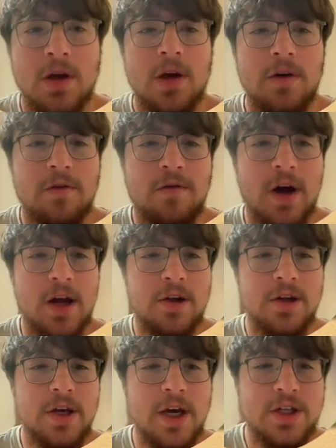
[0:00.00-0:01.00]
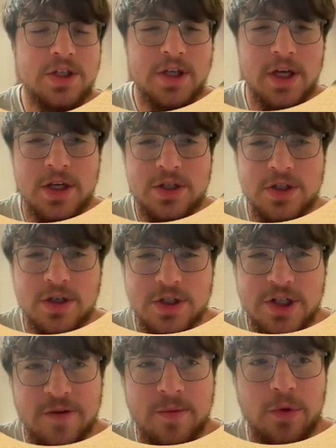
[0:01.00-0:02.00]
Finally, education and
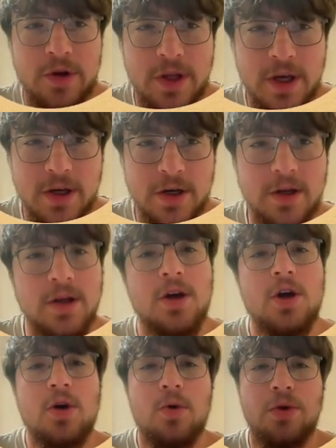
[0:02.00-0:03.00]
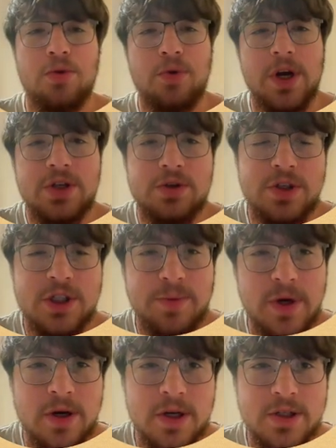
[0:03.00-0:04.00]
achievement with dignity. With racial
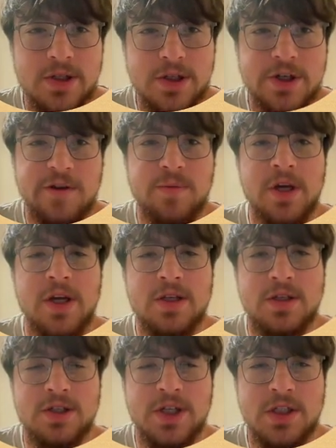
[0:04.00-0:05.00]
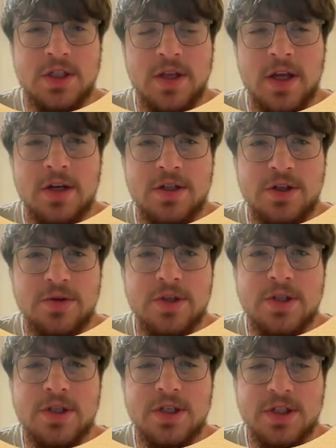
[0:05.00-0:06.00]
disparities in achievement, it is suggested that it is due to
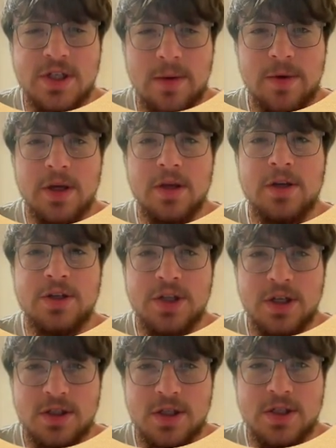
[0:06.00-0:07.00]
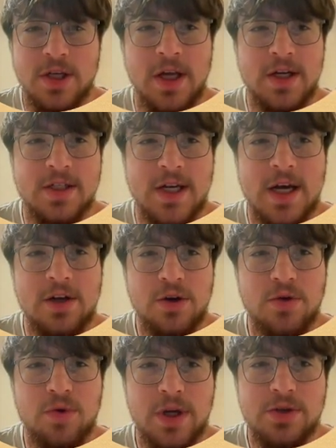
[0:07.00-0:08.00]
systemic injustice and is not due to
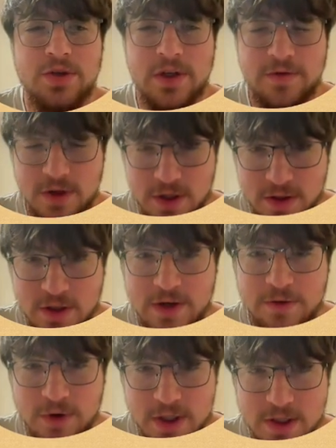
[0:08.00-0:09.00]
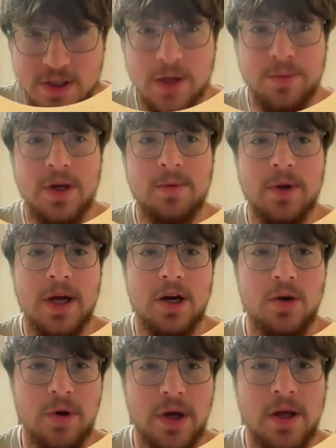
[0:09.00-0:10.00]
racial differences like being black
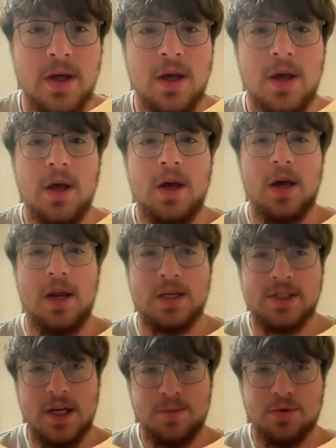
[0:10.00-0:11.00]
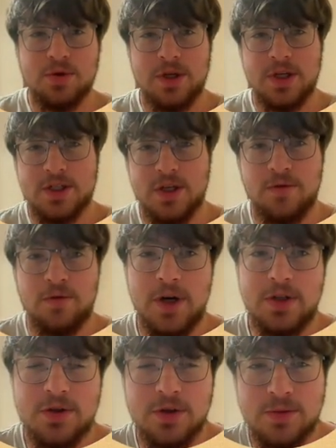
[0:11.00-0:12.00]
or white. An example is if
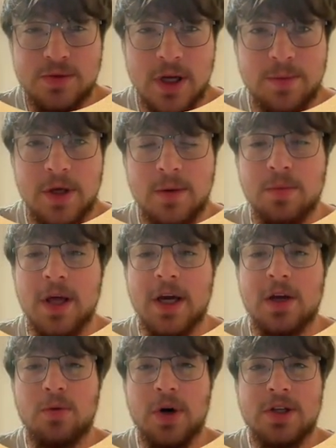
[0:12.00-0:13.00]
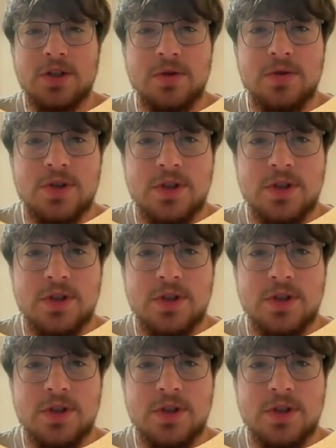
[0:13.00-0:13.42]
racial groups like being black and white students